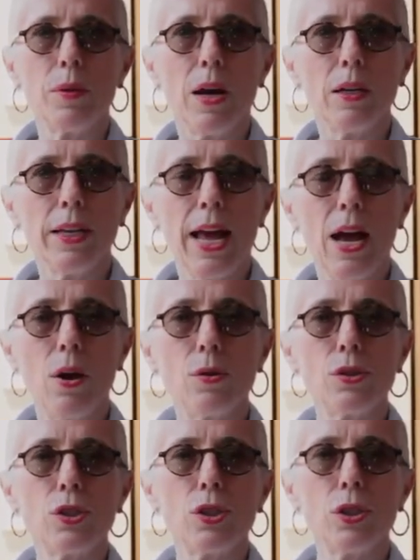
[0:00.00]

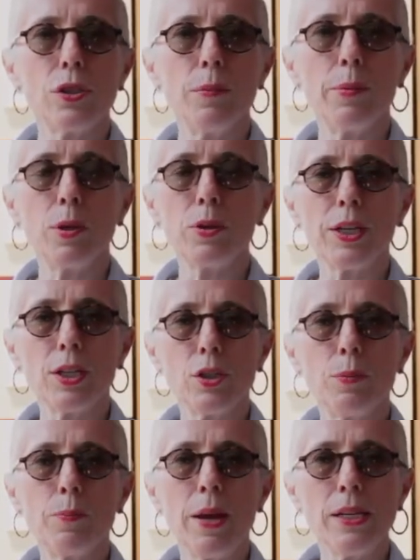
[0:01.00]
allows the building to
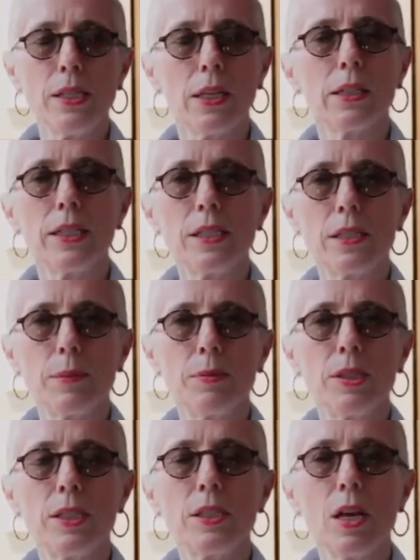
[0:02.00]
basically
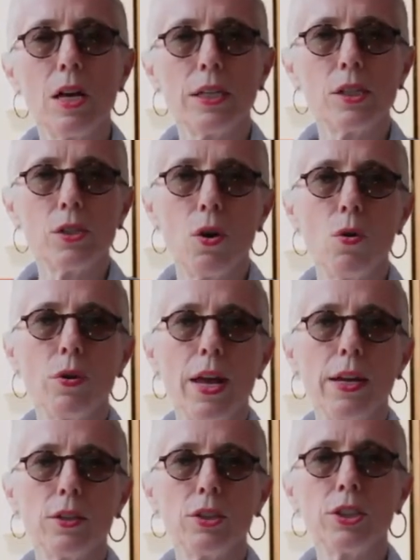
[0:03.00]
subsist on its own
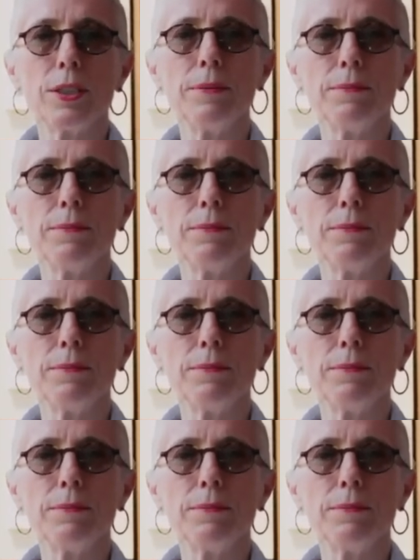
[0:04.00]
energy.